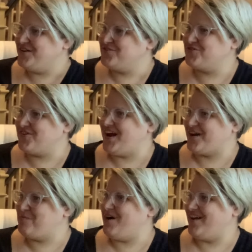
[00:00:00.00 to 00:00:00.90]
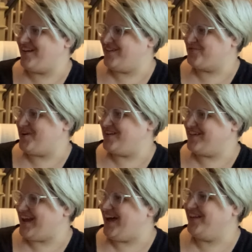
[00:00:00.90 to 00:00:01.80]
crackpot on his way to the
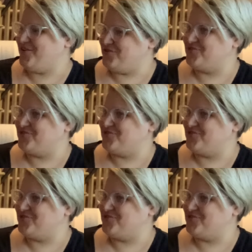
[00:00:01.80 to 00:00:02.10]
gallows